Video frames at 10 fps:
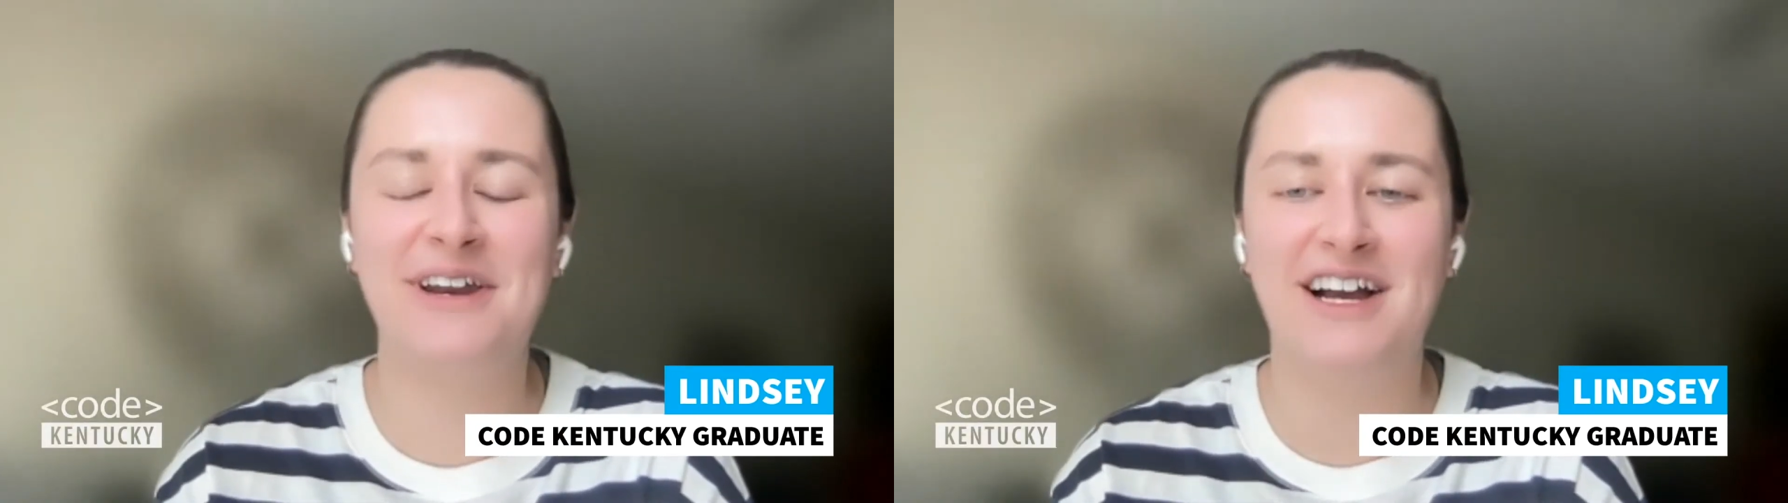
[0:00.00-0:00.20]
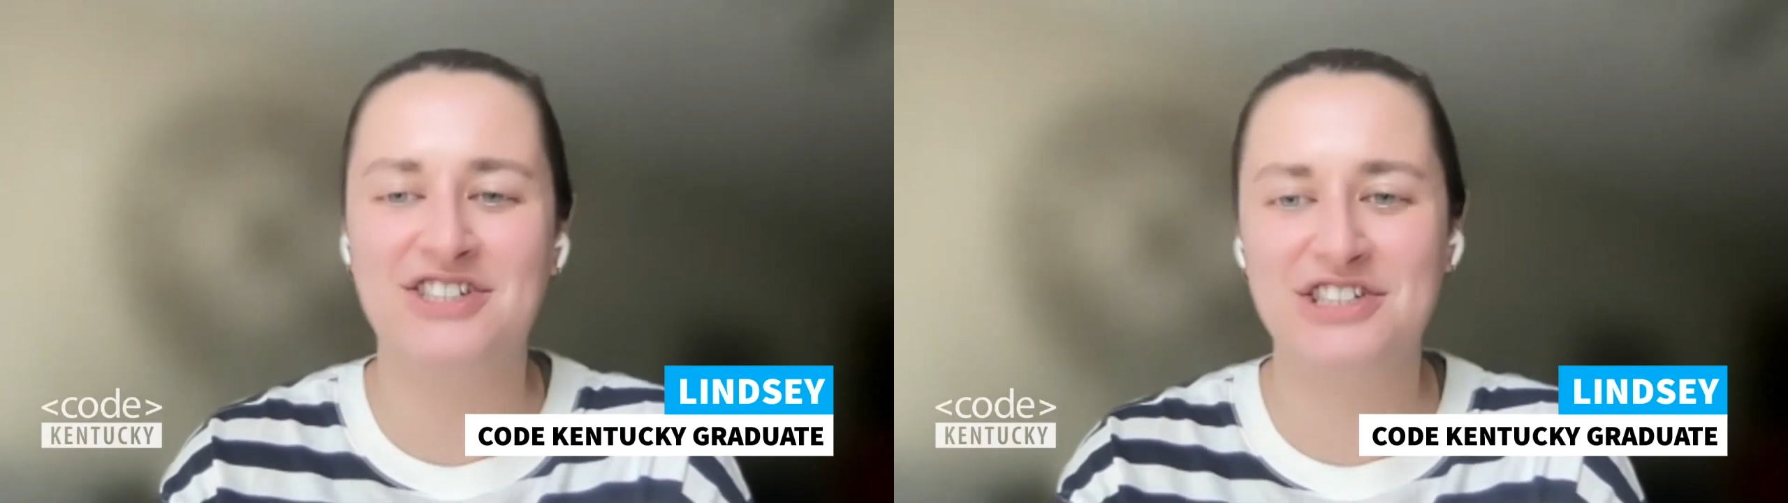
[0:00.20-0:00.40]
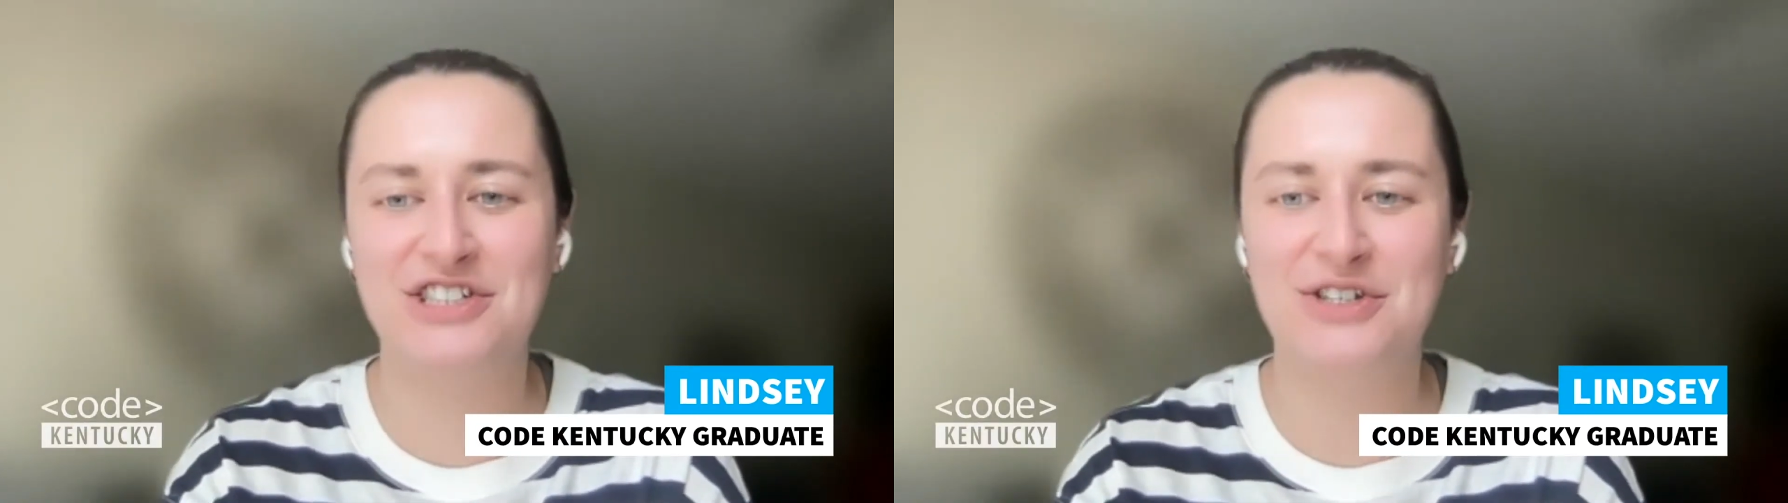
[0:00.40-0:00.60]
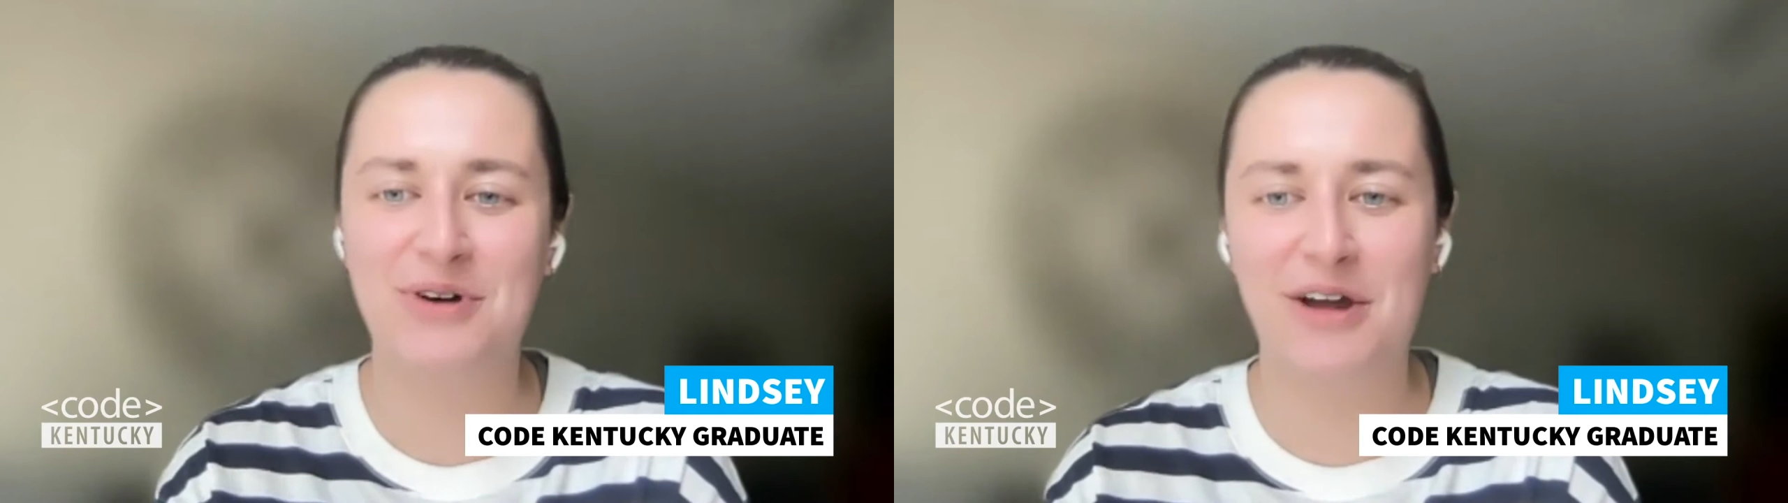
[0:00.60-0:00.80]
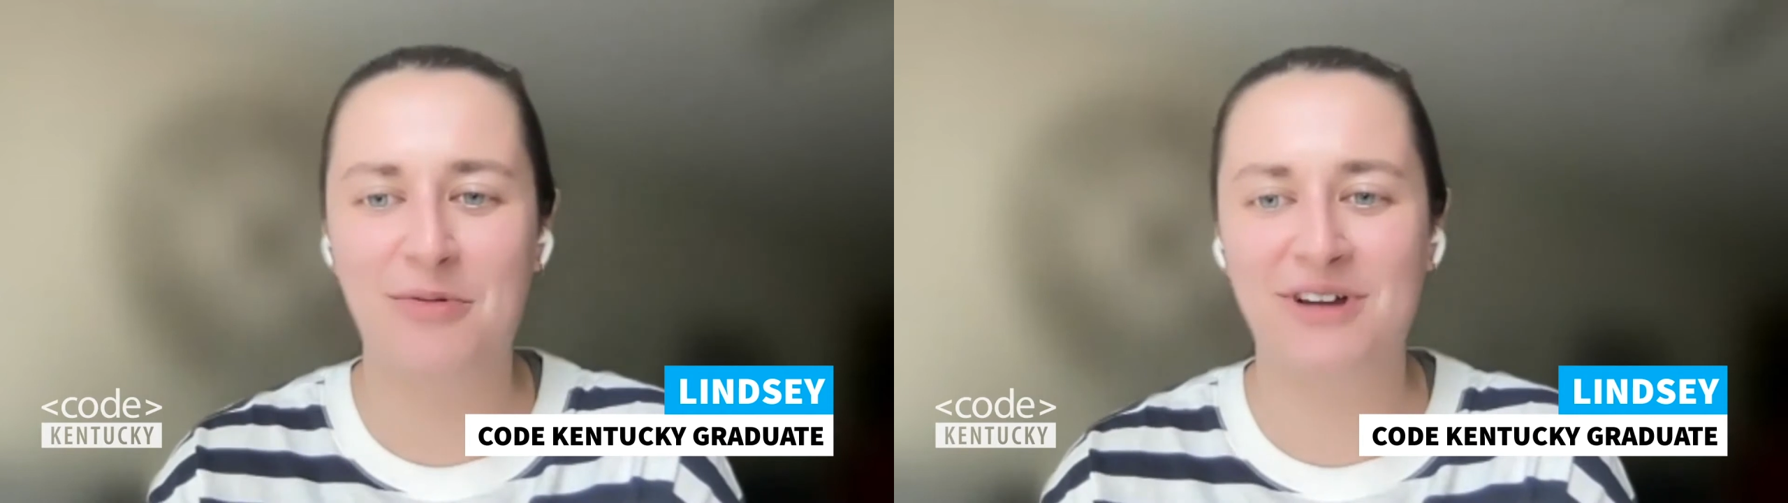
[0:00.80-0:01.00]
actually do
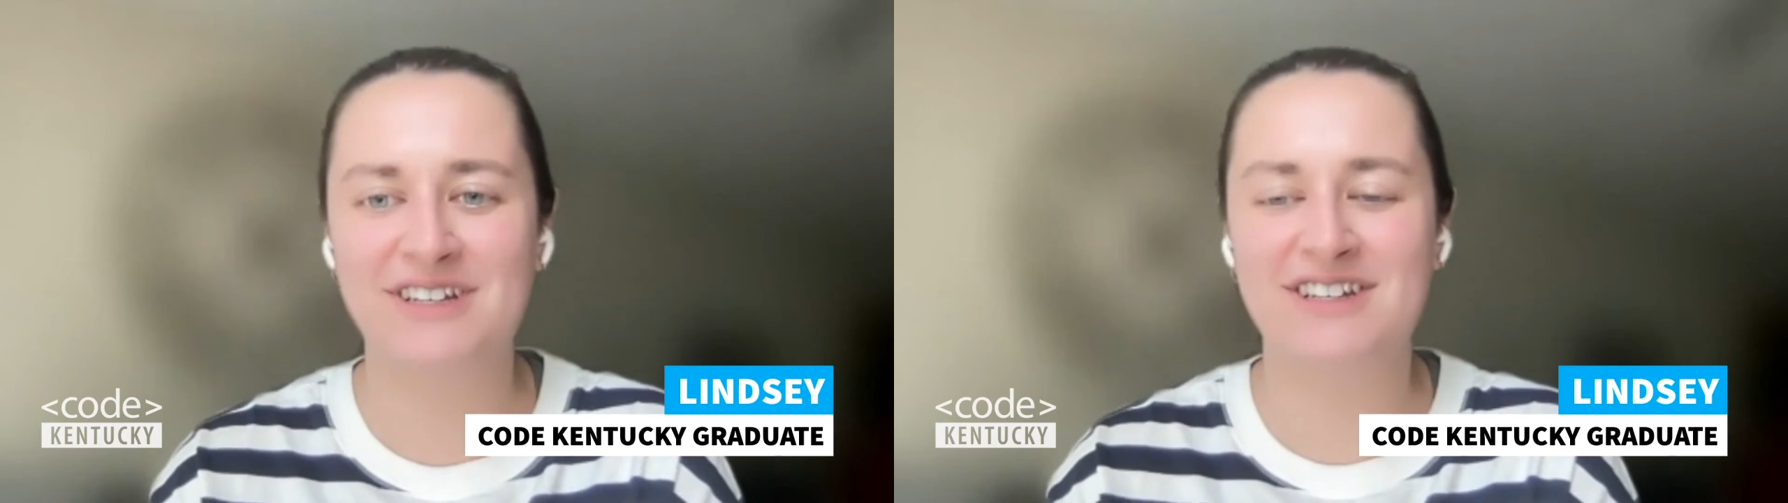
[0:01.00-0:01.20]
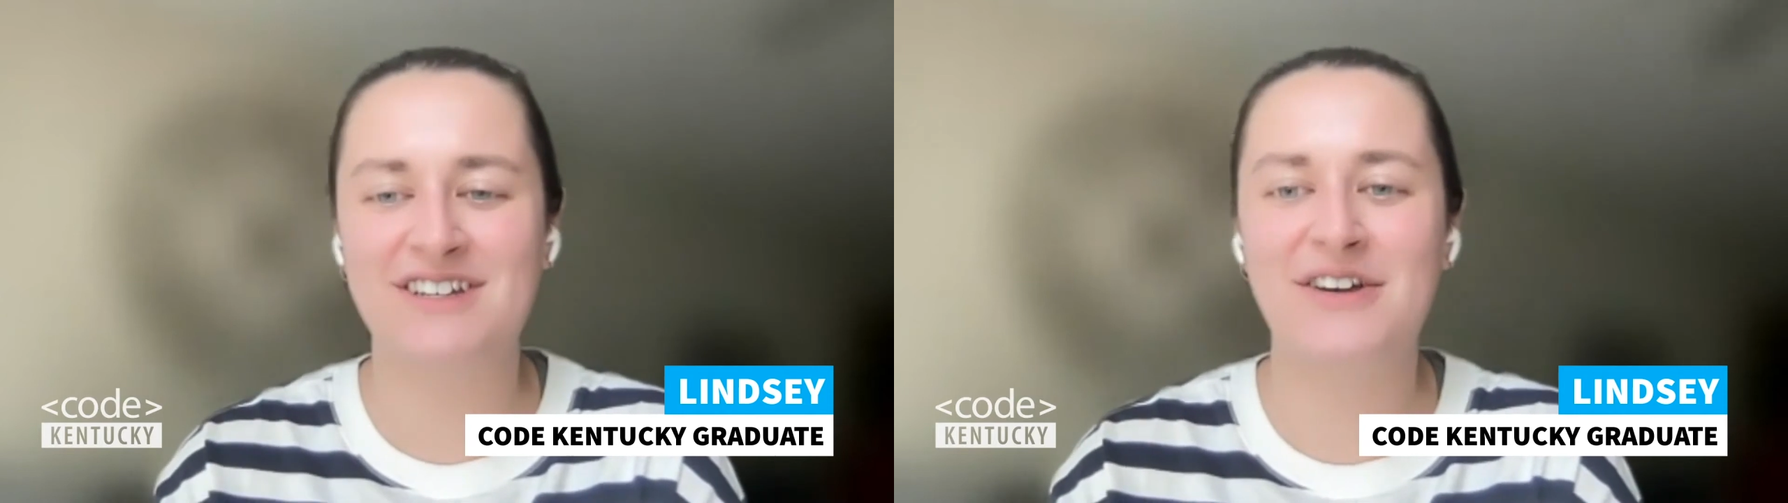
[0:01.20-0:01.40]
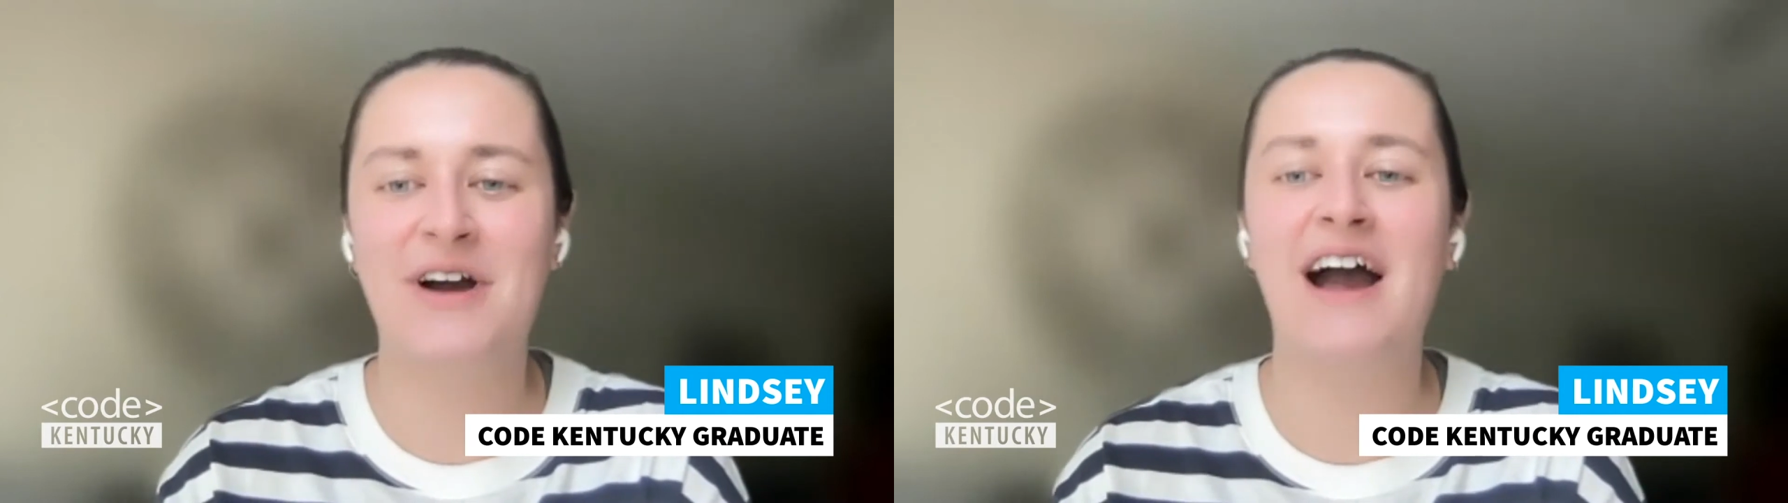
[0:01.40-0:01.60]
what I wanted to do,